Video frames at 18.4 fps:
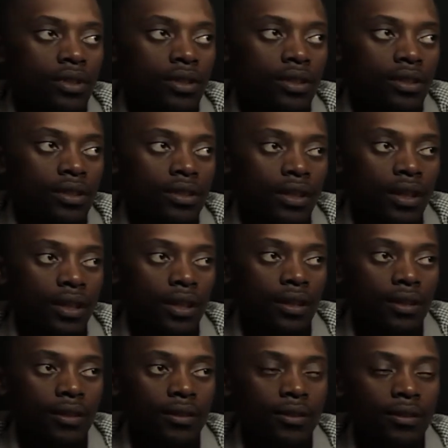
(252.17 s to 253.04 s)

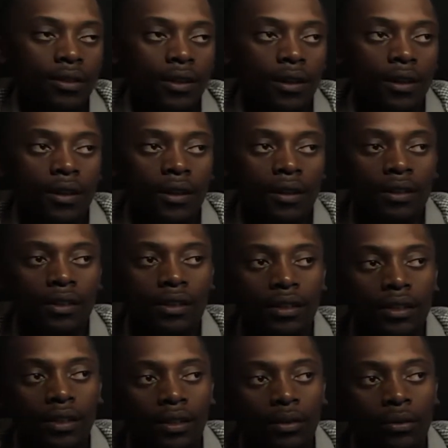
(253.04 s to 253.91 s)
seconds. And
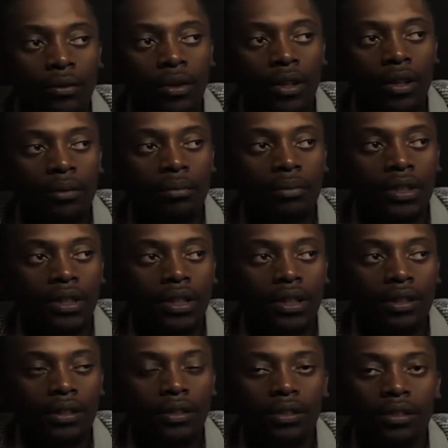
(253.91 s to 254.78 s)
in 1
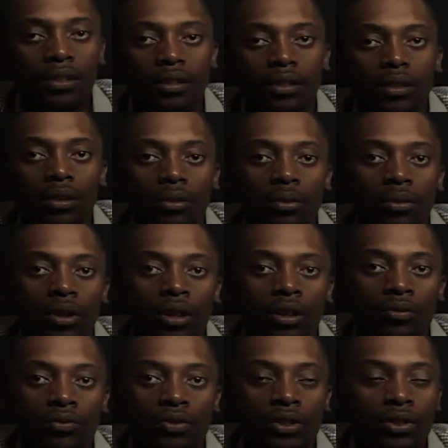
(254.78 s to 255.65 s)
minute, we
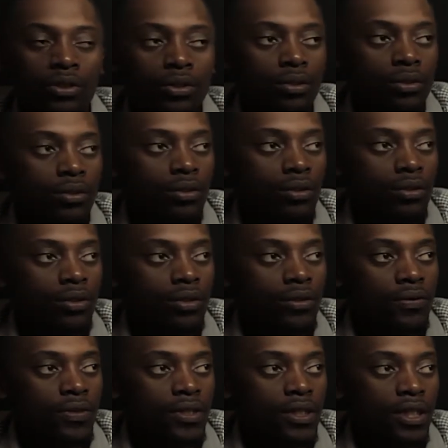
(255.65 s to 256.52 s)
have a total
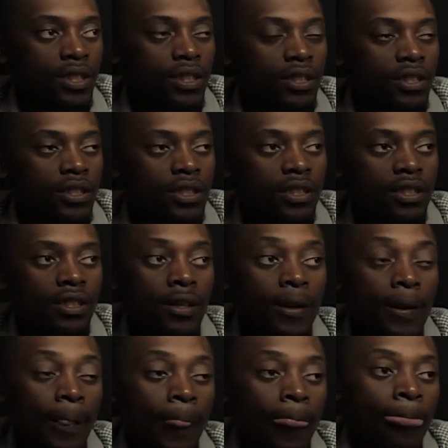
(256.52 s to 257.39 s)
of 60
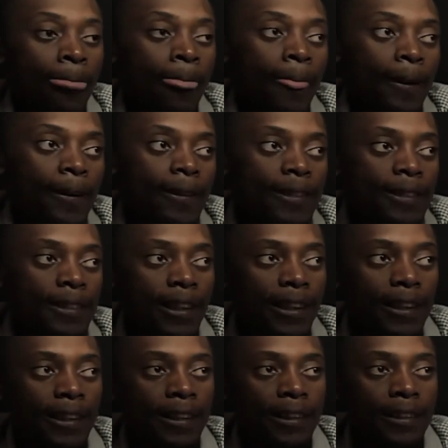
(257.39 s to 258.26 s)

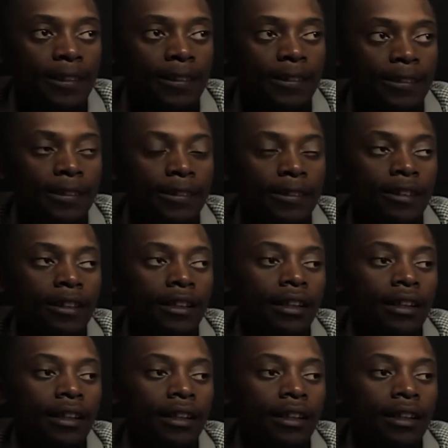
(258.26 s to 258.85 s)
seconds.